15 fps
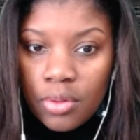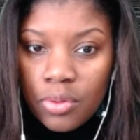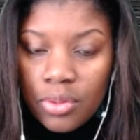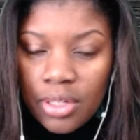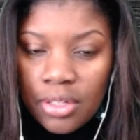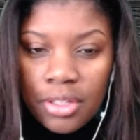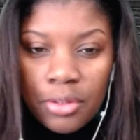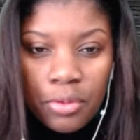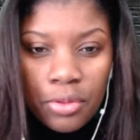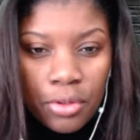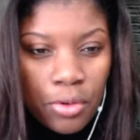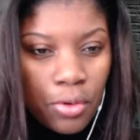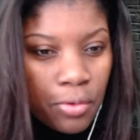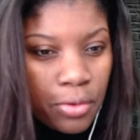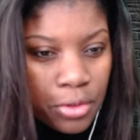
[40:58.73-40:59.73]
I think we're going to go
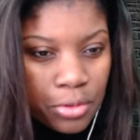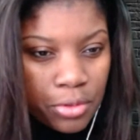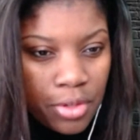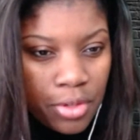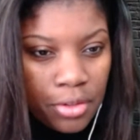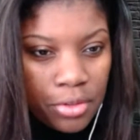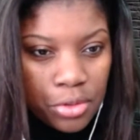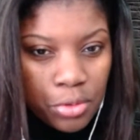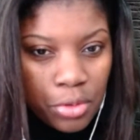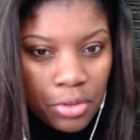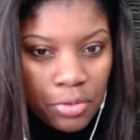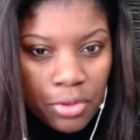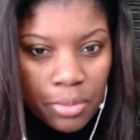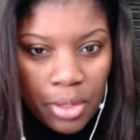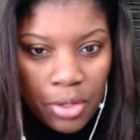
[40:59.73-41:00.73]
over to another story from our